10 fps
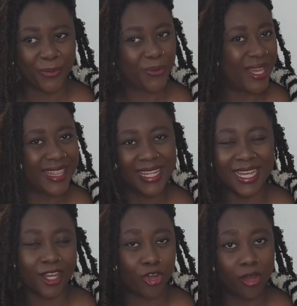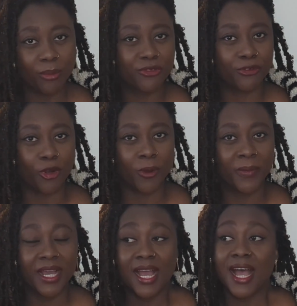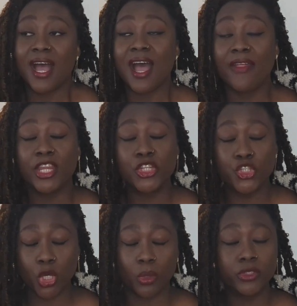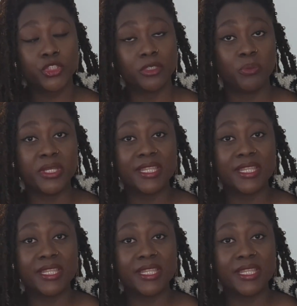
where did that come from? And it dawned on me